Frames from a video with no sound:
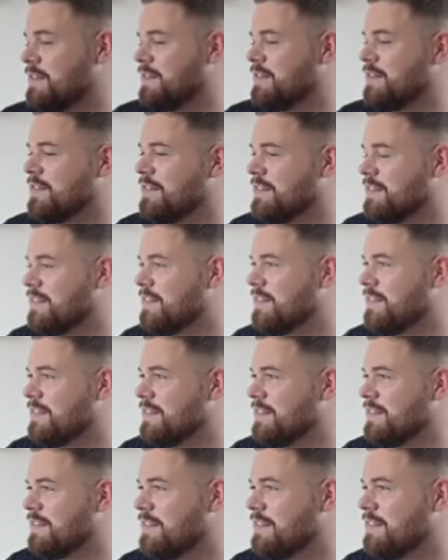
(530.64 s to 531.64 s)

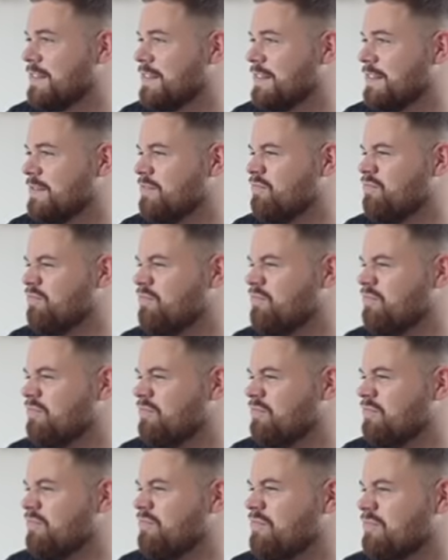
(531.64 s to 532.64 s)

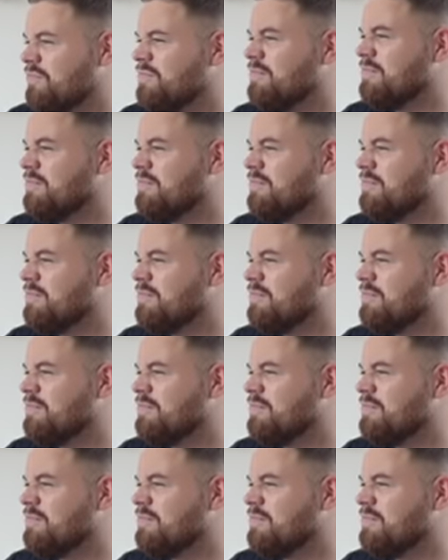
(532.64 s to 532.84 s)
No one is speaking in this clip.